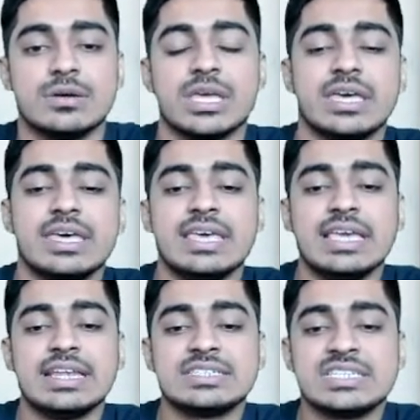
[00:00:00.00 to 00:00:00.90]
Okay.
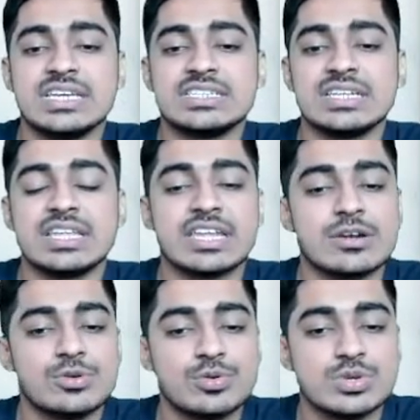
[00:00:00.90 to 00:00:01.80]
Illustration, there
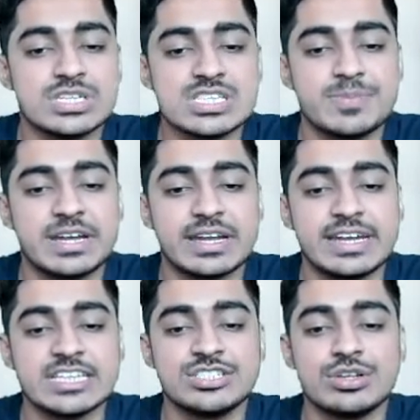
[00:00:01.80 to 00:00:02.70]
are no questions, but
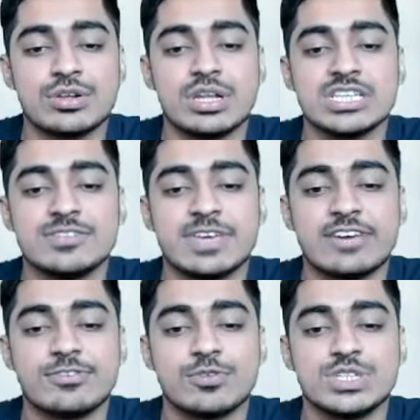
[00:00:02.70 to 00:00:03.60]
test your knowledge, we
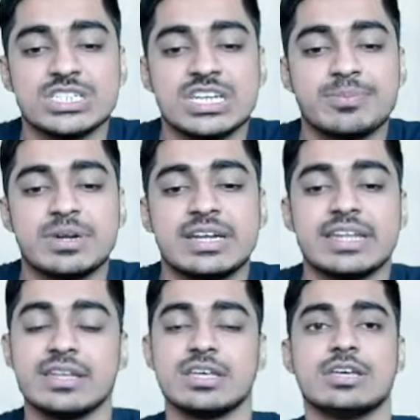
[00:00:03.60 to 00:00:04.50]
have question number 10.